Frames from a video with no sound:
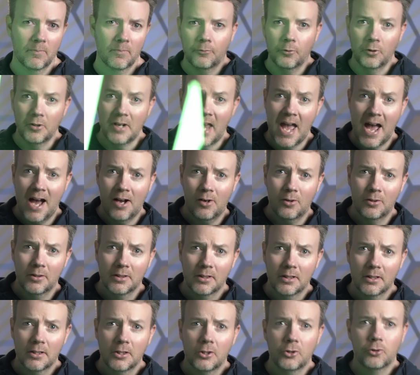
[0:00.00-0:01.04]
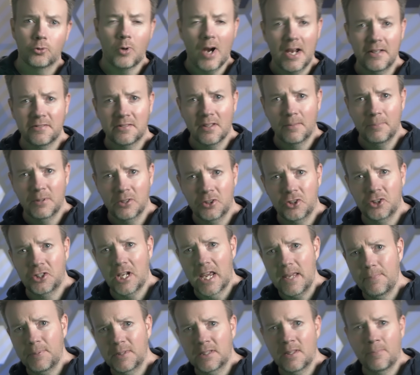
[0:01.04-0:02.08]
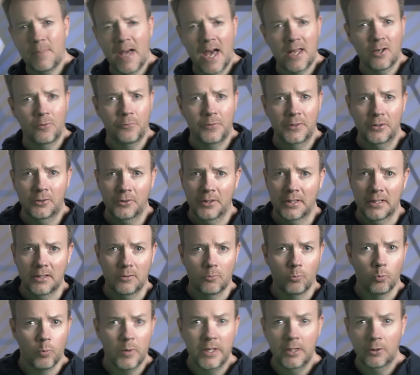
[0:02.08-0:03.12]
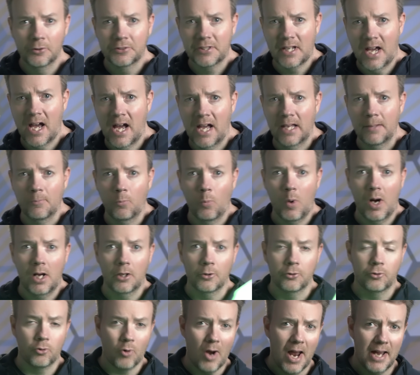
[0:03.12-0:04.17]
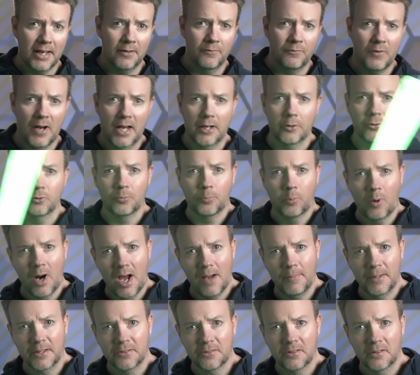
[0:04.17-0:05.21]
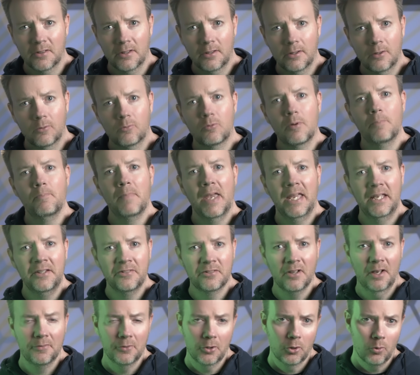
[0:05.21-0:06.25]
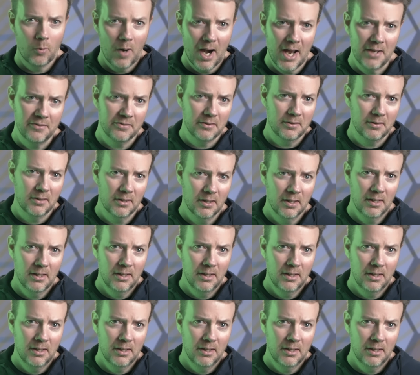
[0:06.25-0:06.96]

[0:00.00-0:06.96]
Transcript: For now, Tryzub is shaping the battlefield in real time while Dragonfire's promise remains on the horizon.